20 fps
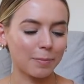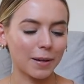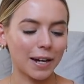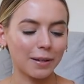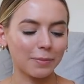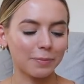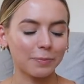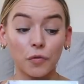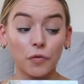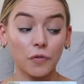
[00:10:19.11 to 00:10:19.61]

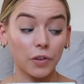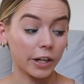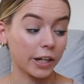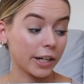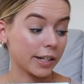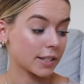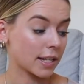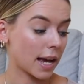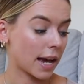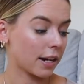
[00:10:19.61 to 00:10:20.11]
but I'm very
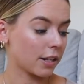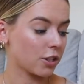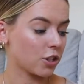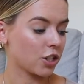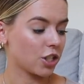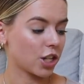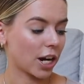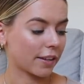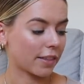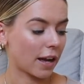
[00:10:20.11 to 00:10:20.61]
excited
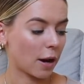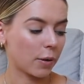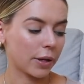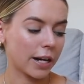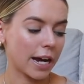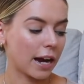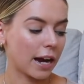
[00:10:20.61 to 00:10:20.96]
to check that one